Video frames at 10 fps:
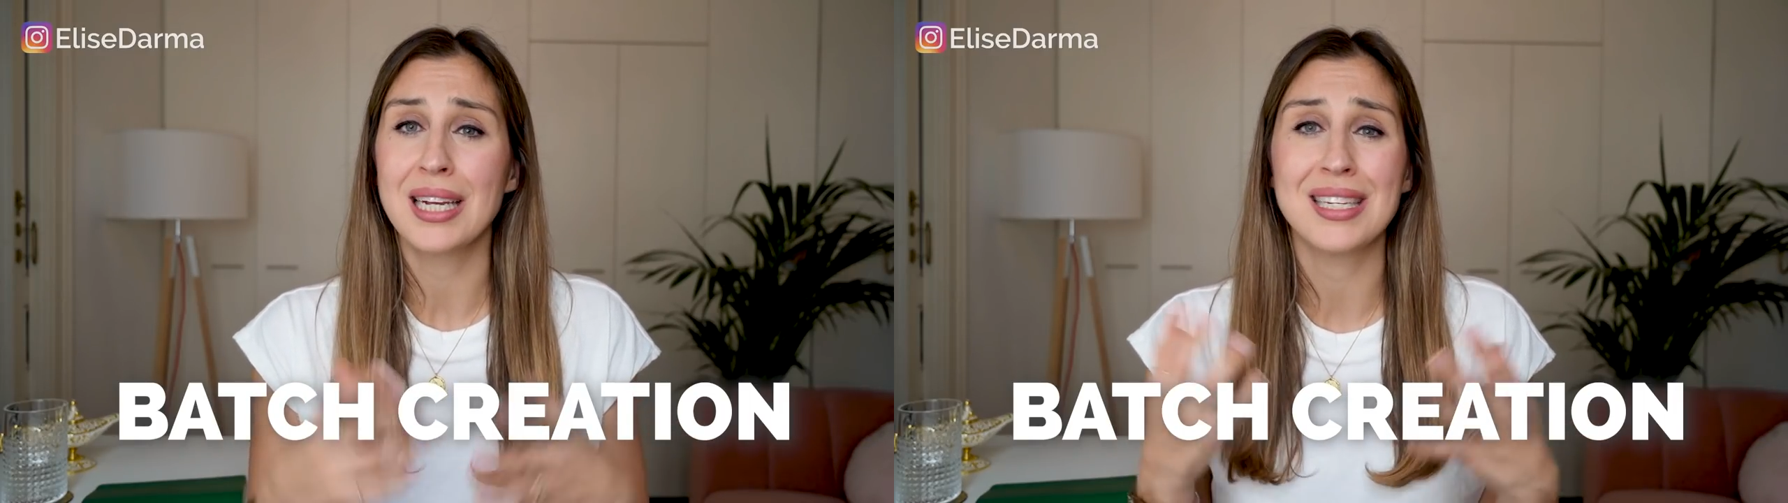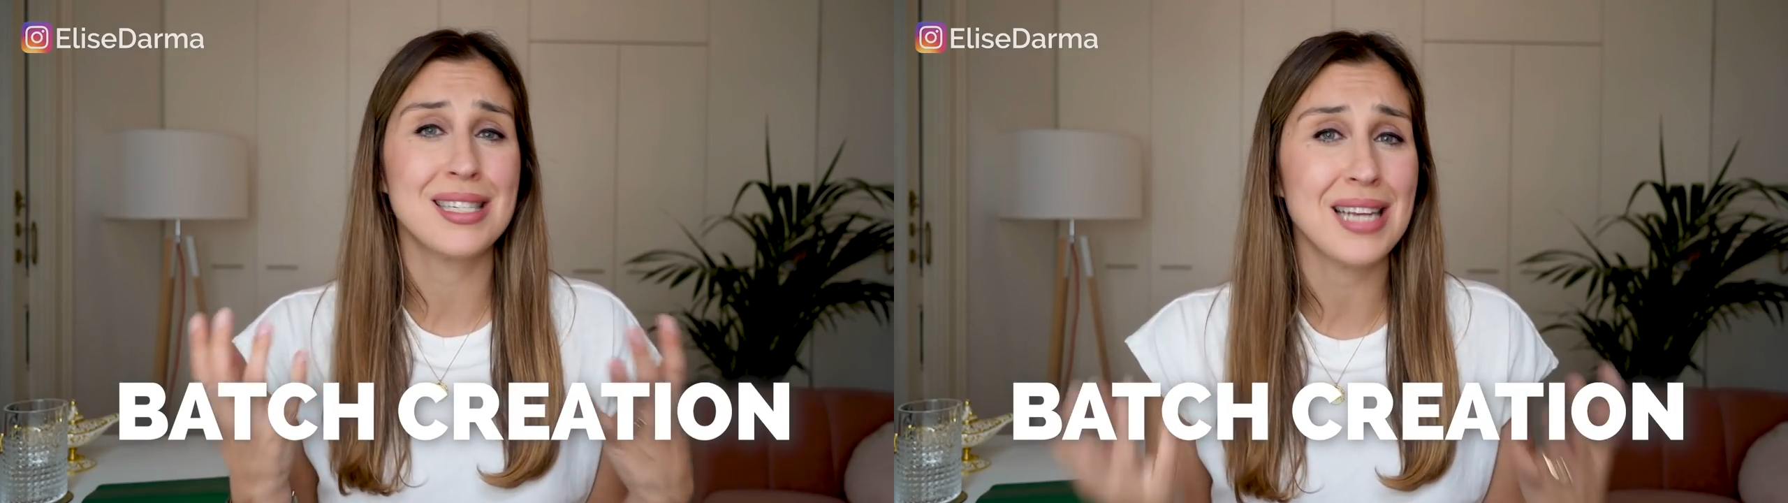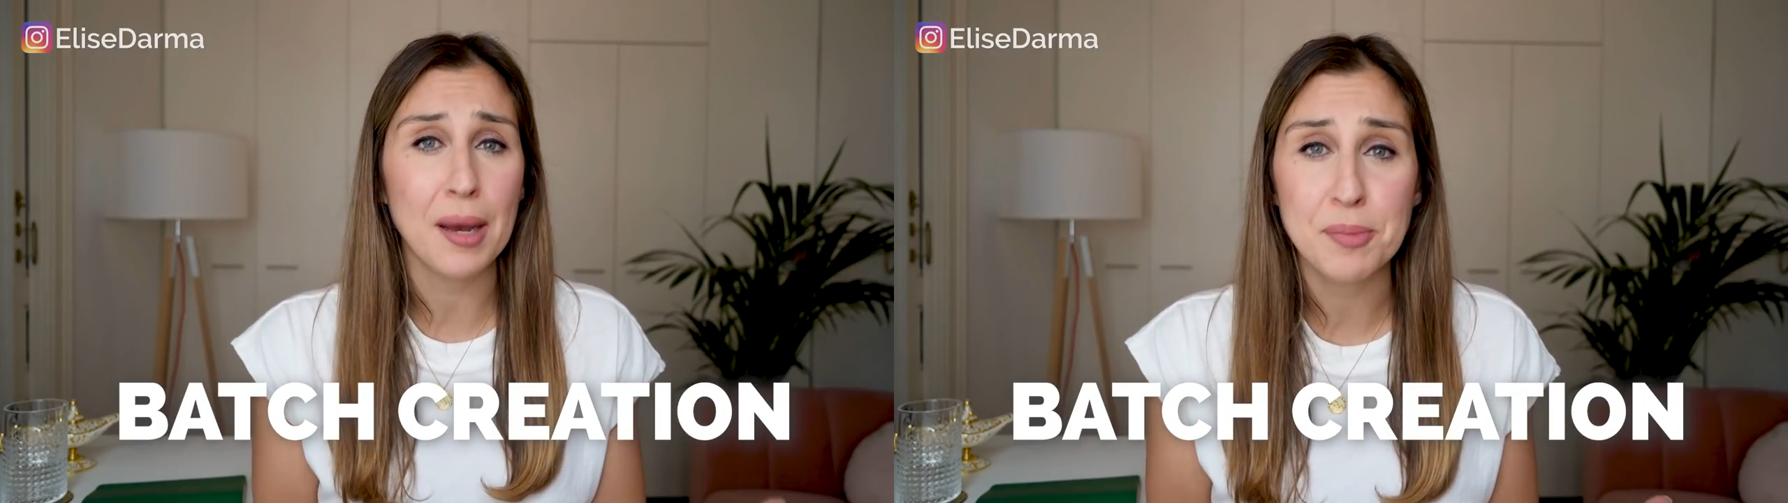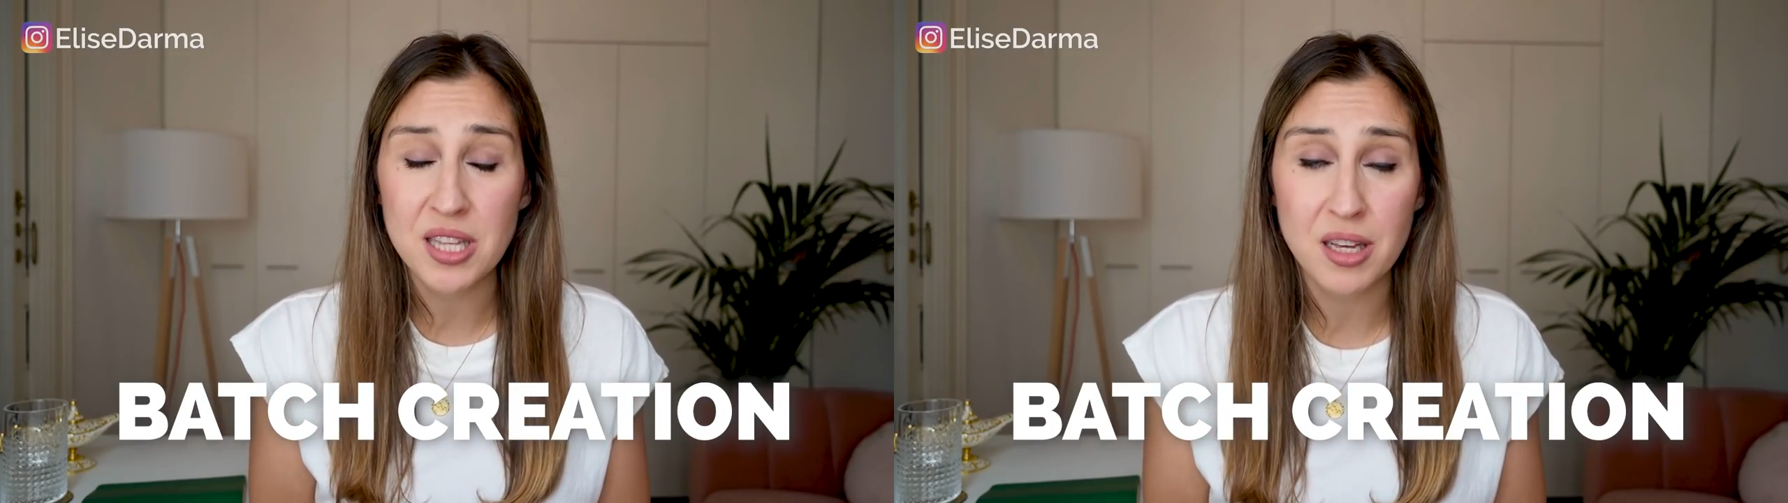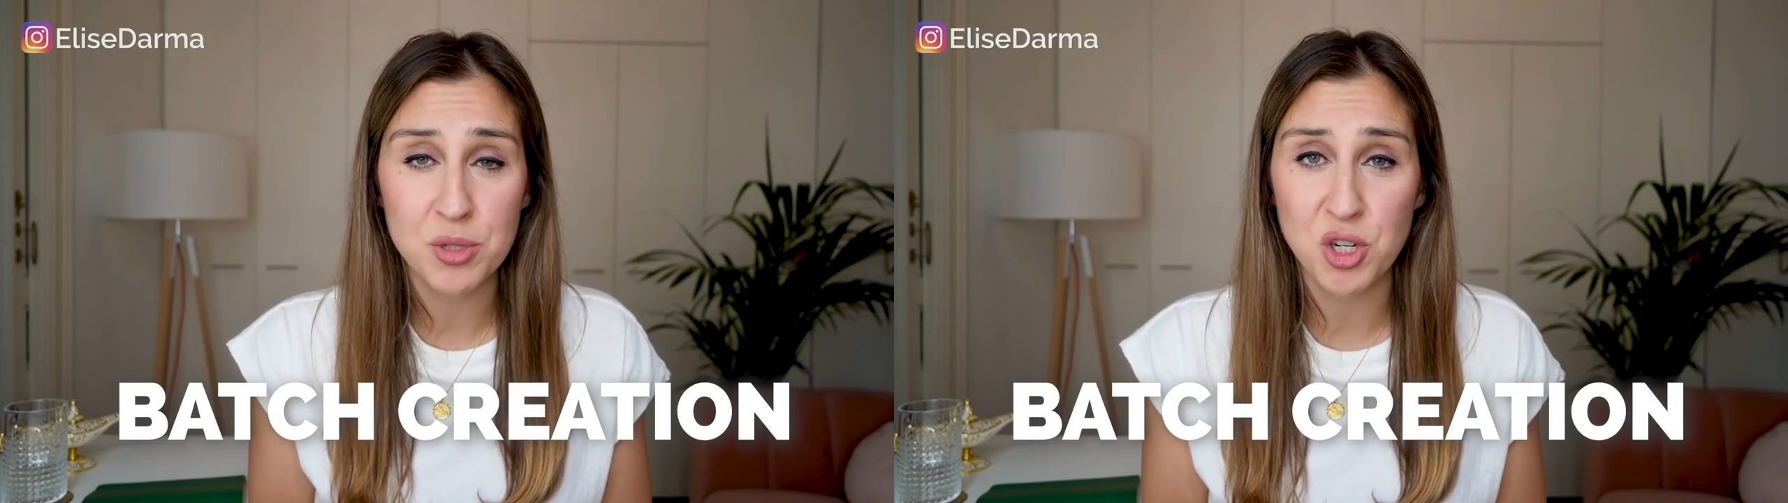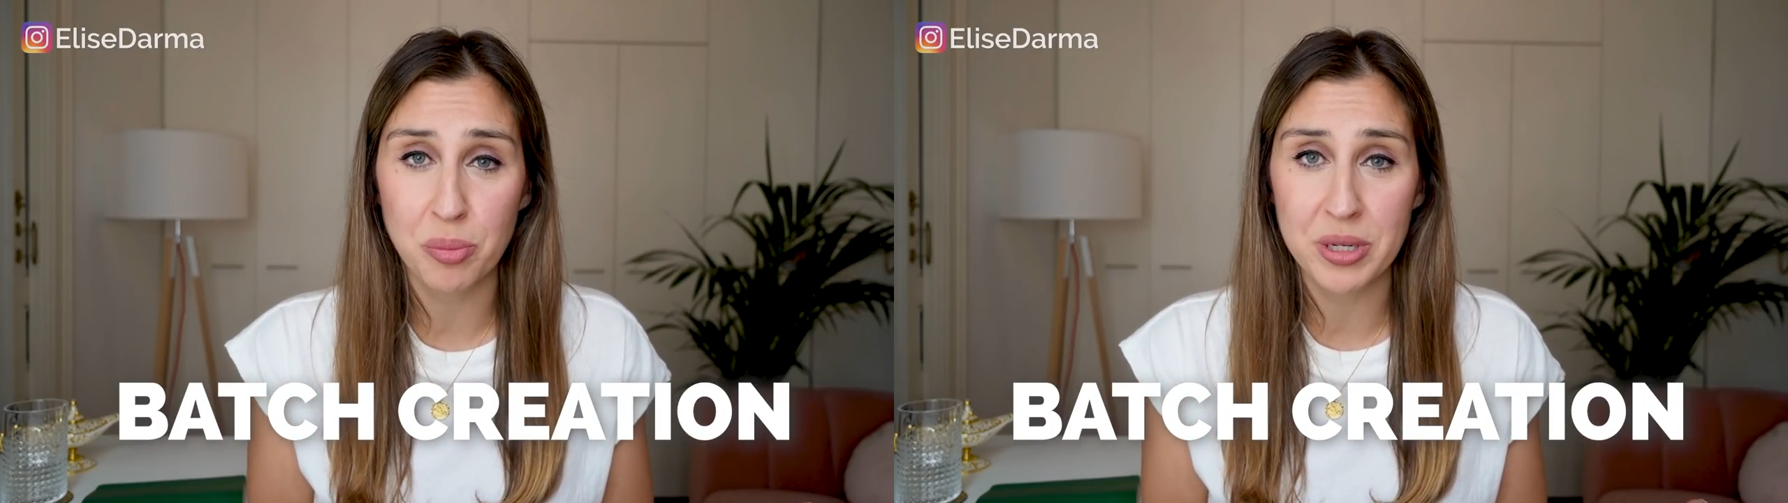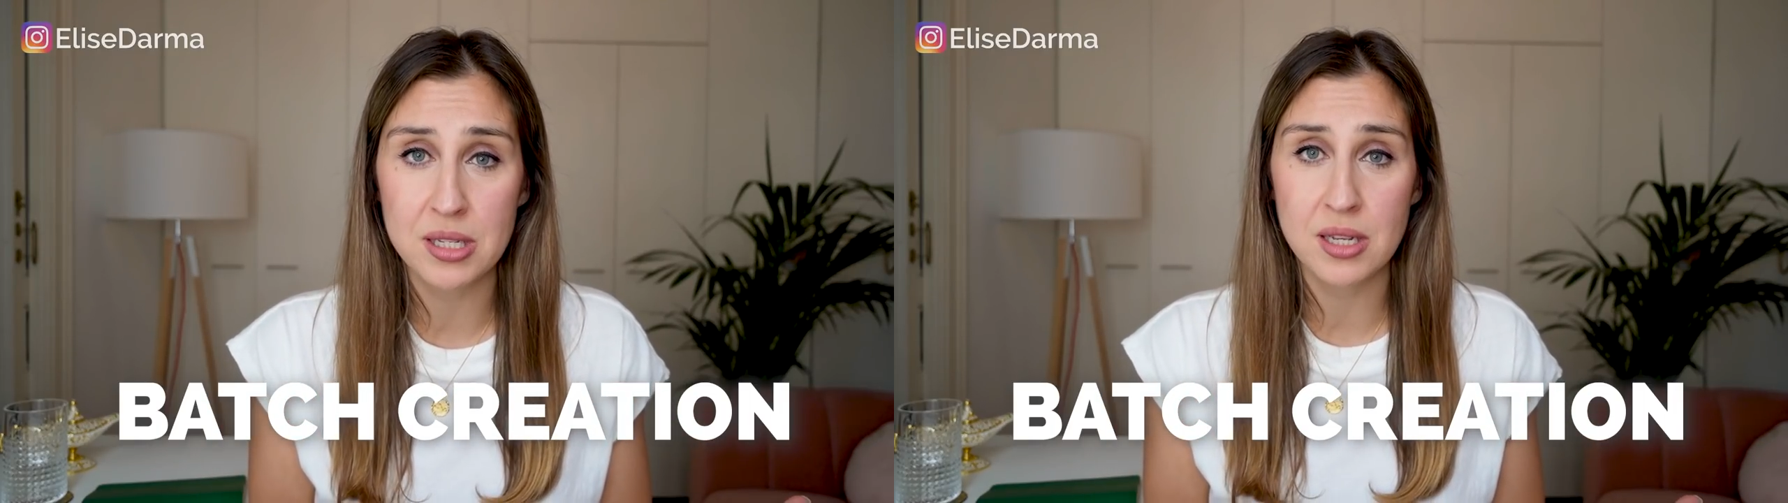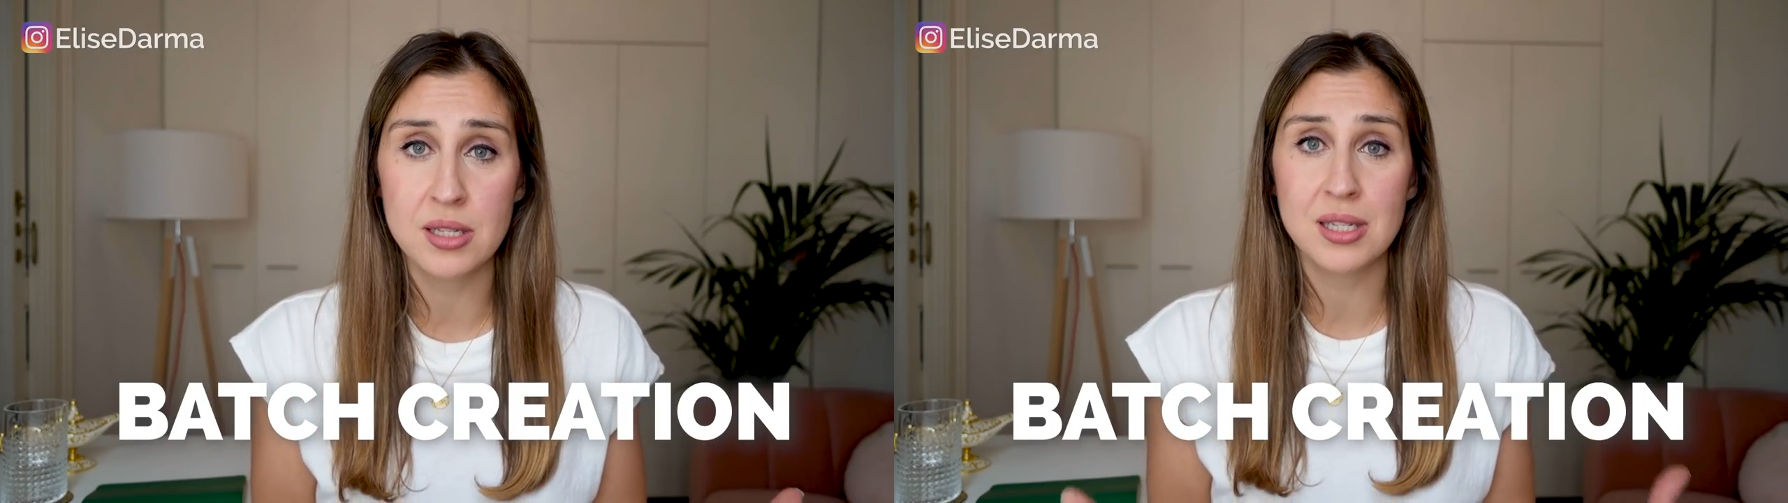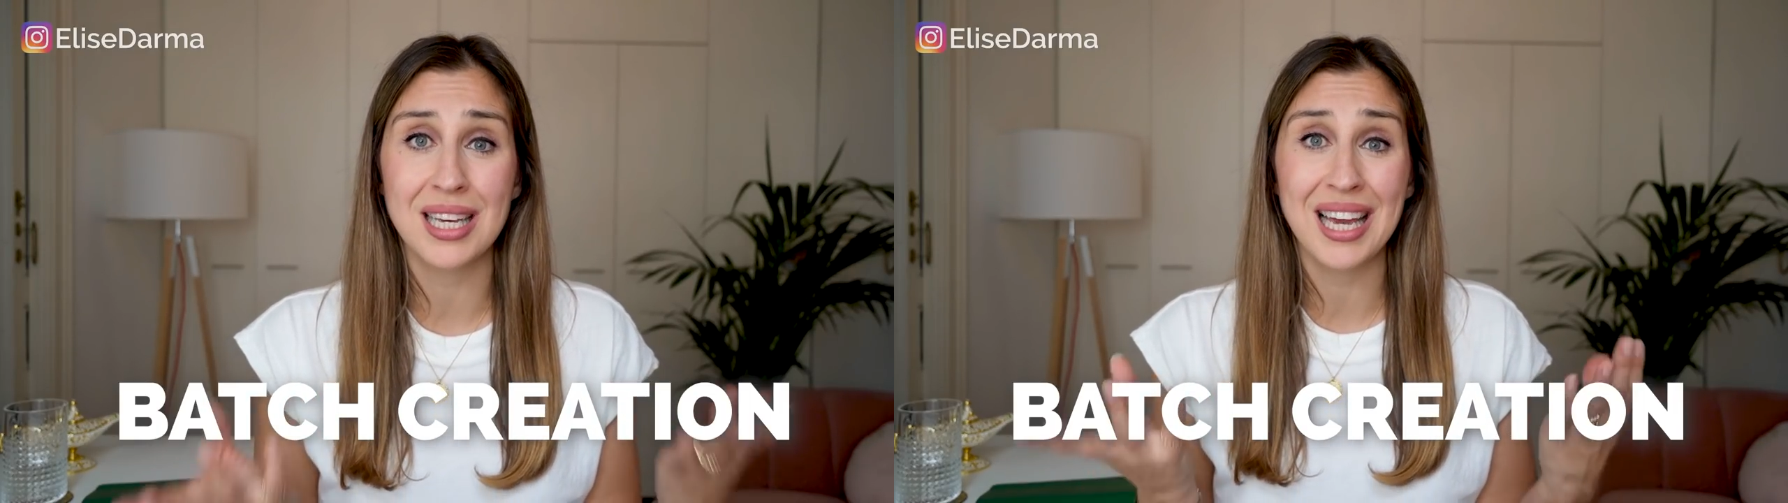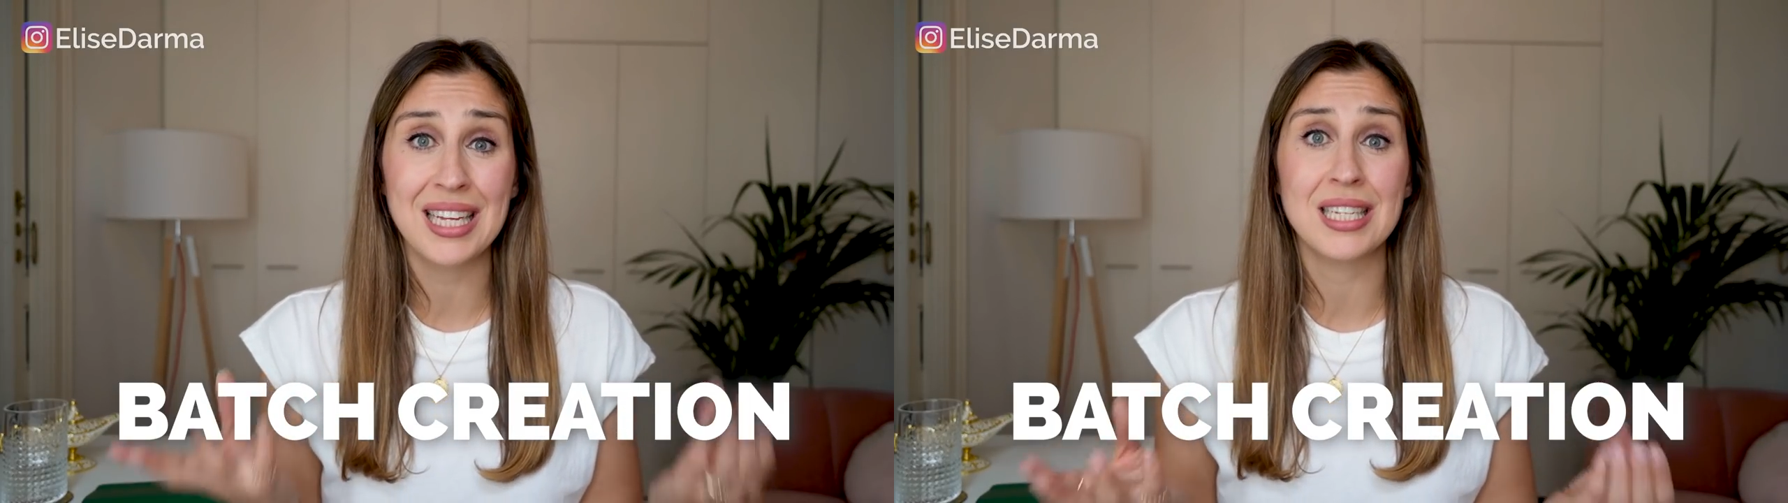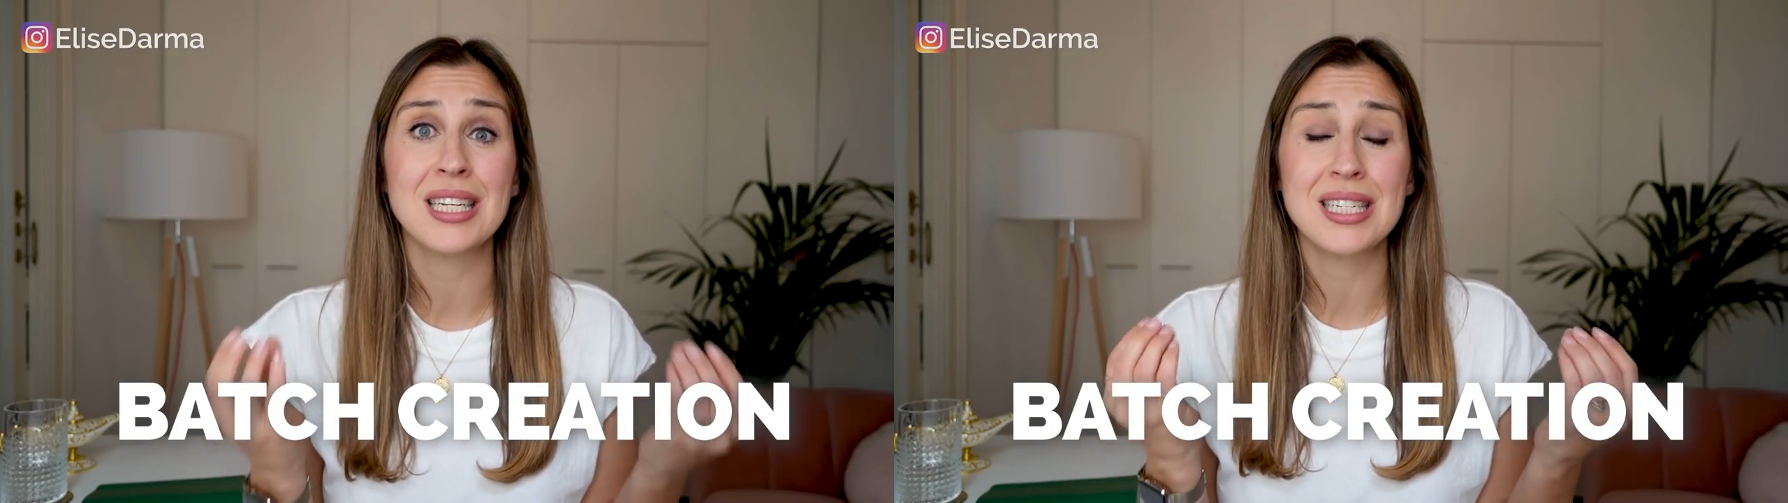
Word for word: and adapting them to your business can